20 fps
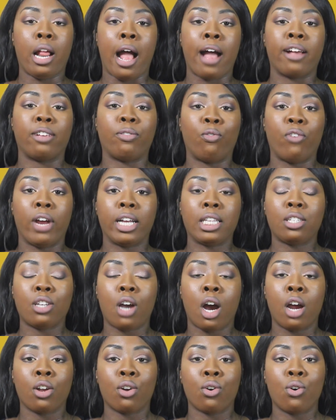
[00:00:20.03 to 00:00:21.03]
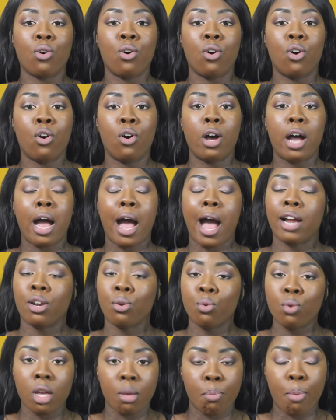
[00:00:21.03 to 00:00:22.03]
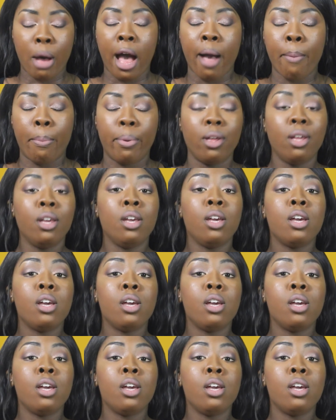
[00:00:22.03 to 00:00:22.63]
I read this article on Hot New Hip Hop.